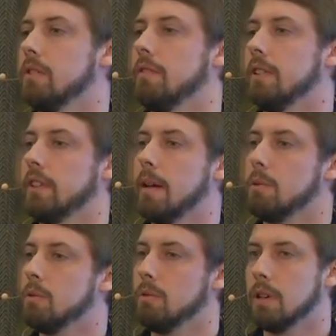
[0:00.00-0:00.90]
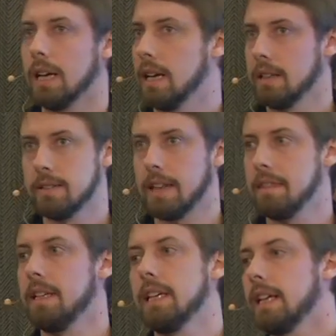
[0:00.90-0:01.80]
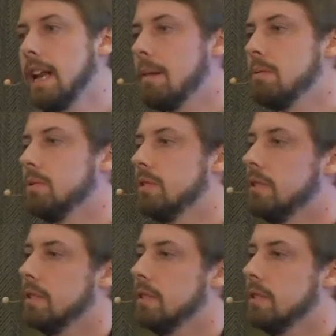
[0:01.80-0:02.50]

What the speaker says: So for example, say thinning in apples,